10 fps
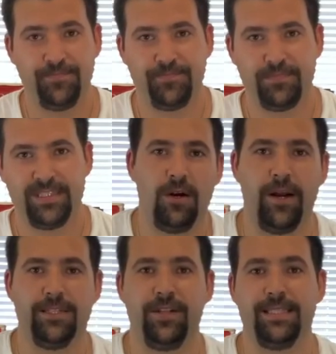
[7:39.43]
All
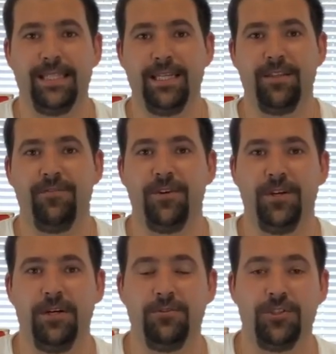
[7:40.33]
right, so that's the end of the
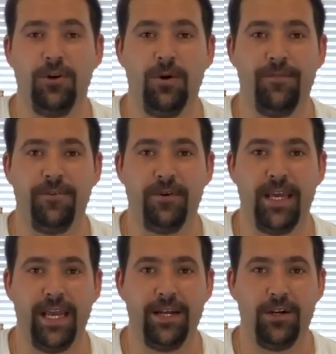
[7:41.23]
video. So if you
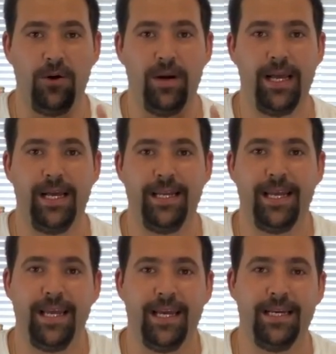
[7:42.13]
can, go ahead
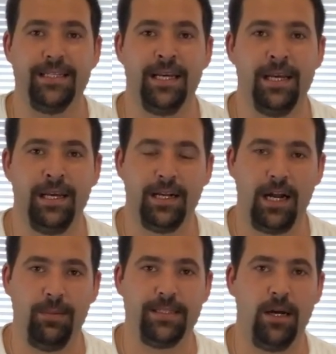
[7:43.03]
and
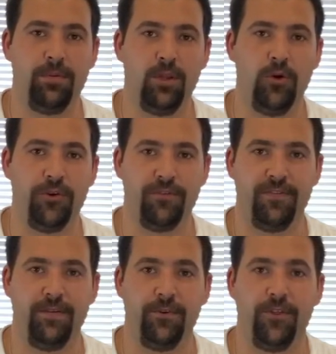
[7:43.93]
comment down below your
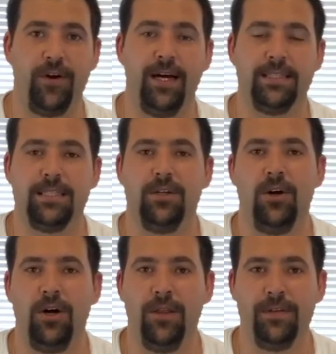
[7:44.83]
favorite thoughts
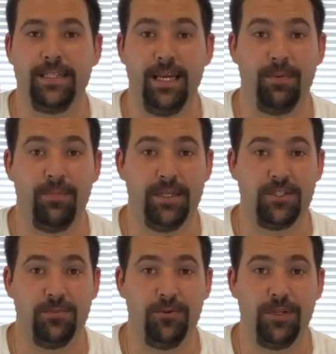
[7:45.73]
on the Tampa Bay
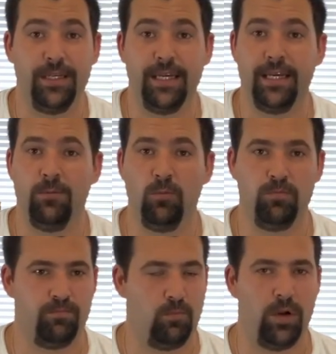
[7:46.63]
smoothie and
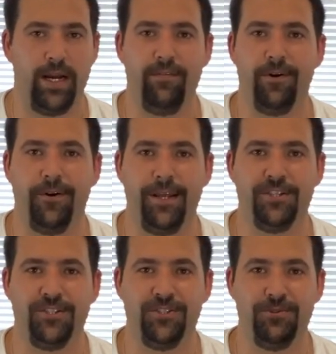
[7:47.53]
what kind of
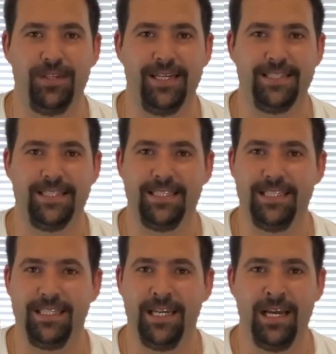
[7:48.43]
variations you would like to
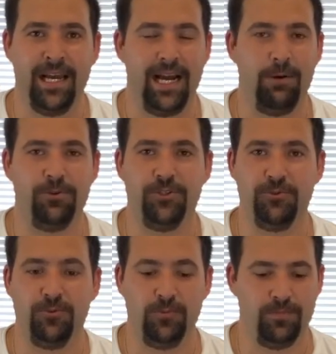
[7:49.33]
see. How would
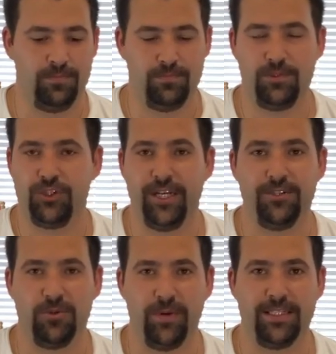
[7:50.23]
you
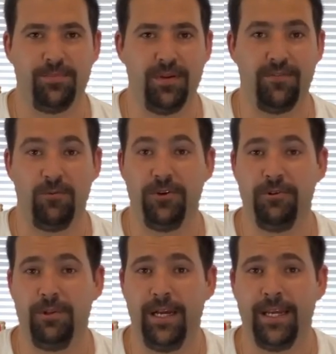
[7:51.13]
change the recipe for what
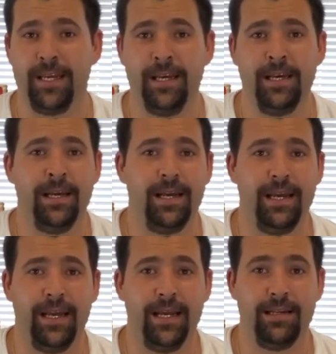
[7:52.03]
you like?
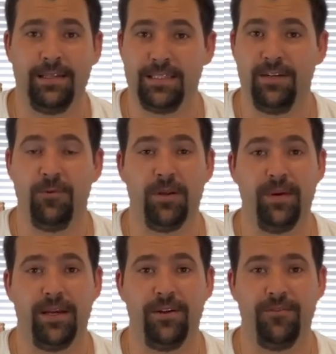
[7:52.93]
And let's see if we can
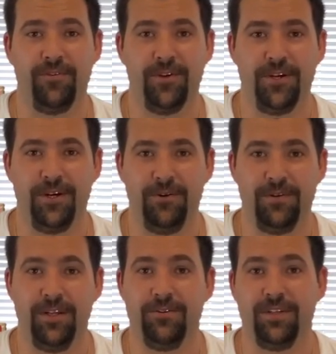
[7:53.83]
make another video,
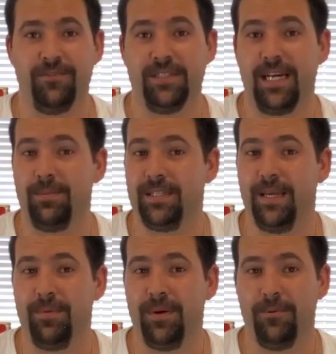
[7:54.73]
another different type of
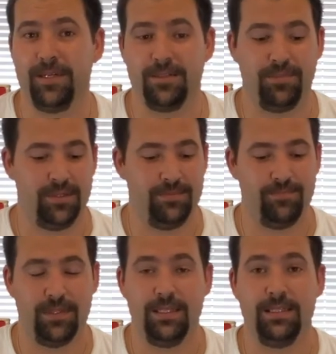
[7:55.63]
Tampa Bay recipe.
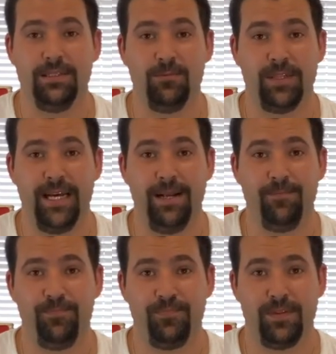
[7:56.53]
And with
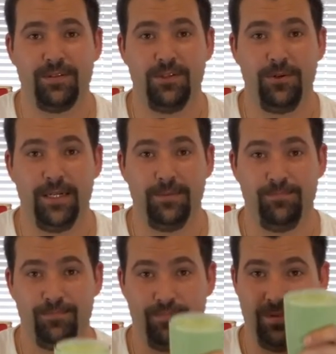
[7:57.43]
that, go
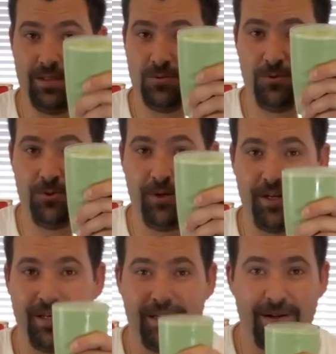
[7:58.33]
ahead. This will drink.